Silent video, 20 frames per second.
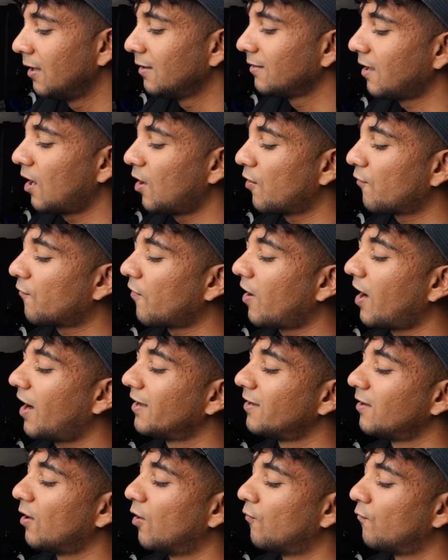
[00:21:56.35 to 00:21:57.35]

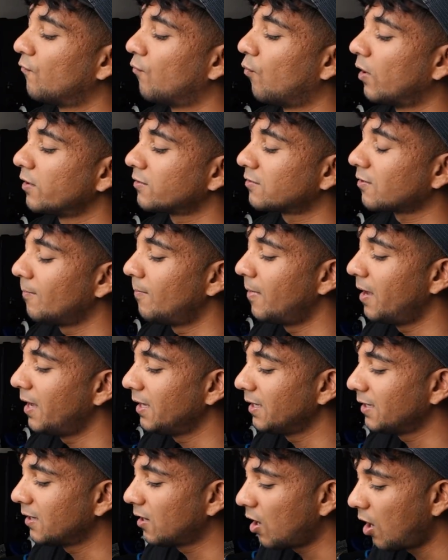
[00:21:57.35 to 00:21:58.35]
Terrified of what
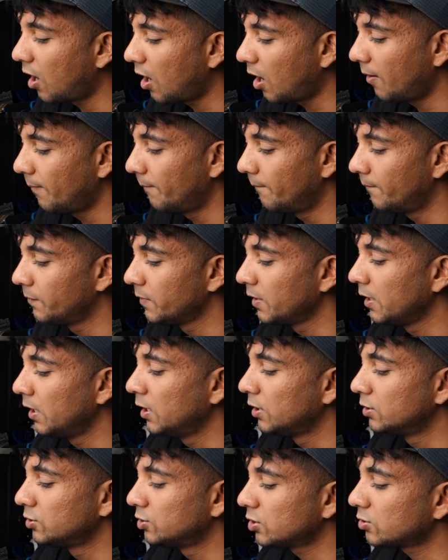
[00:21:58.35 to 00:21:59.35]
may come.
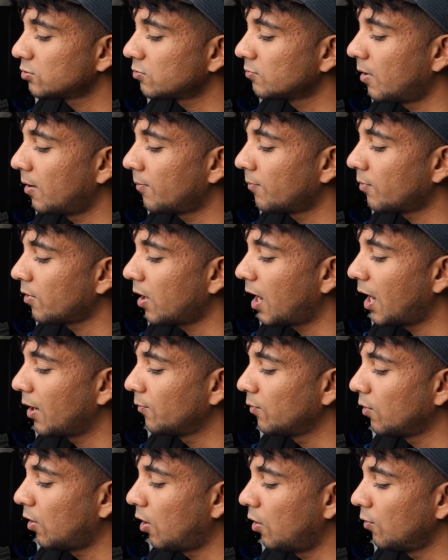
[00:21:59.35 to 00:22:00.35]
Just remember, I
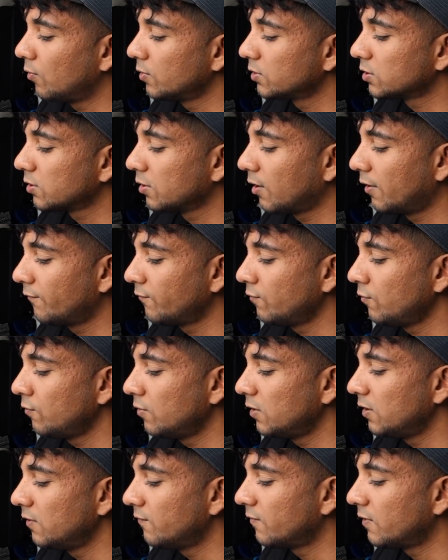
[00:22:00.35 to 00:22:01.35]
will always love you
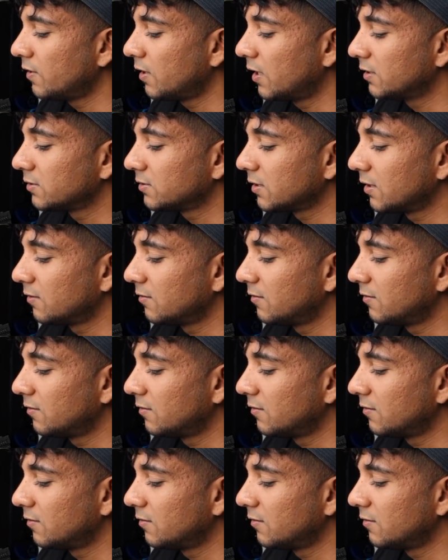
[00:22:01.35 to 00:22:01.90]
even as I